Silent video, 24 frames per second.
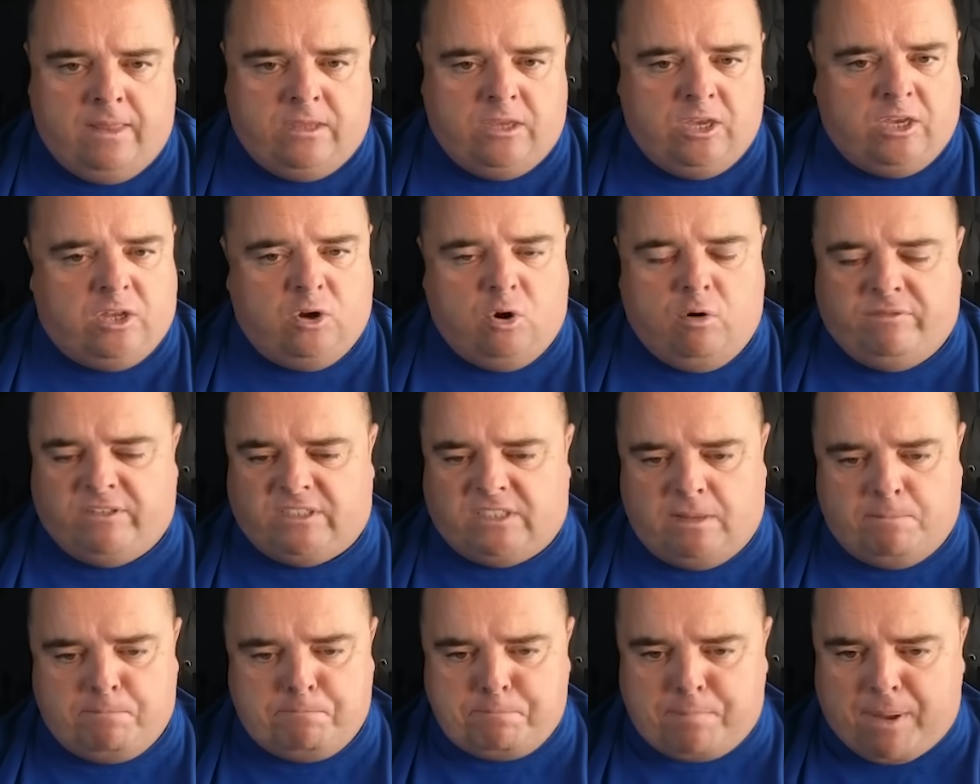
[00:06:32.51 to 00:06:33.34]
You can
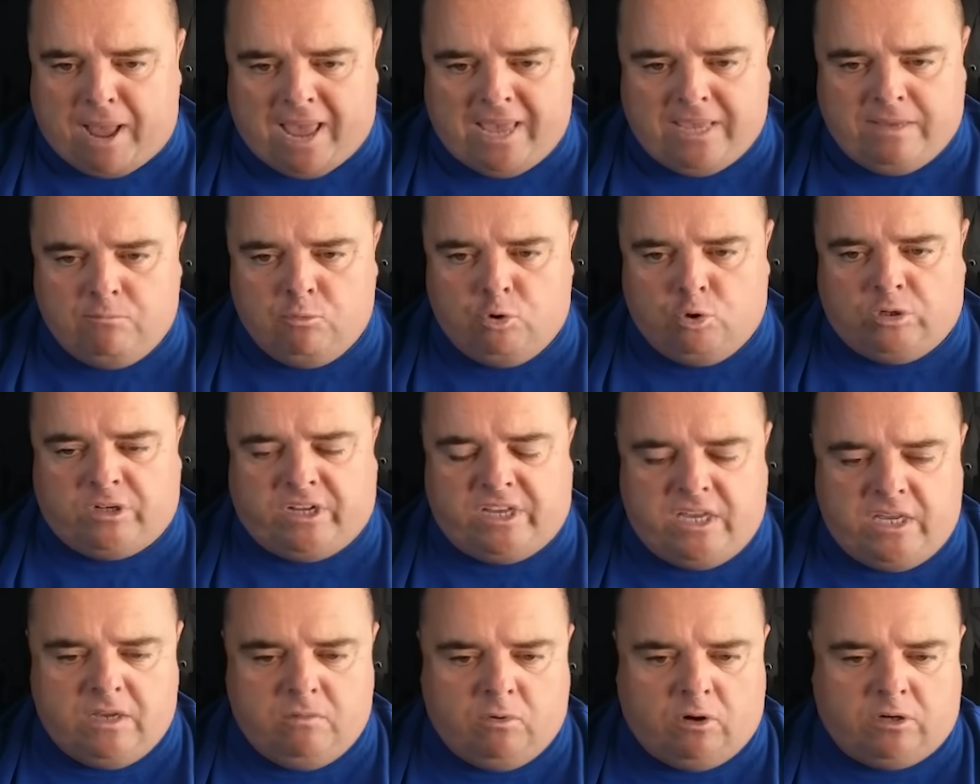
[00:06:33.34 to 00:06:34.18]
obviously buy more
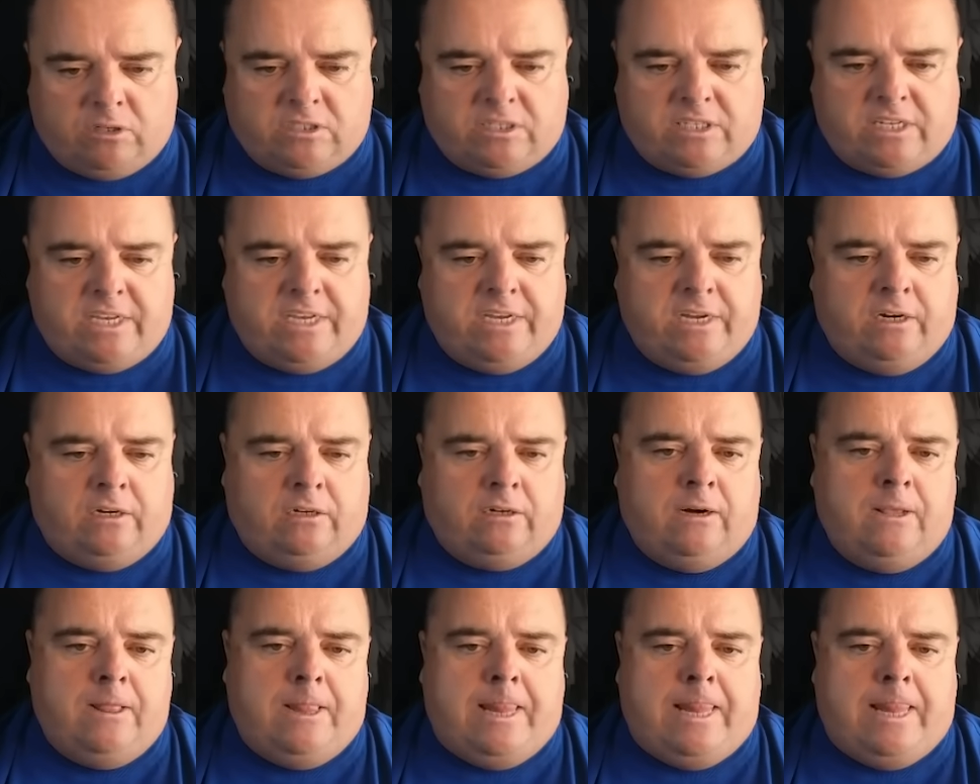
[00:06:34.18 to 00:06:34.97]
keywords here